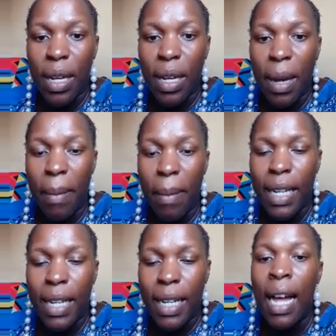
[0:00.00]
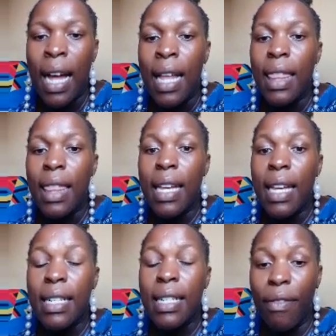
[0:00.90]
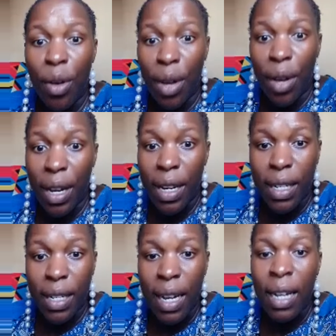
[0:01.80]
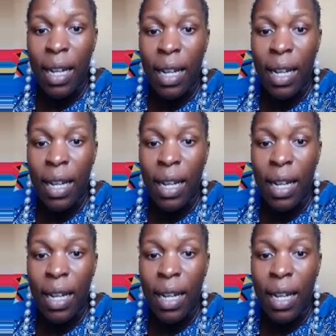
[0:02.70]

media manager, things like video editing,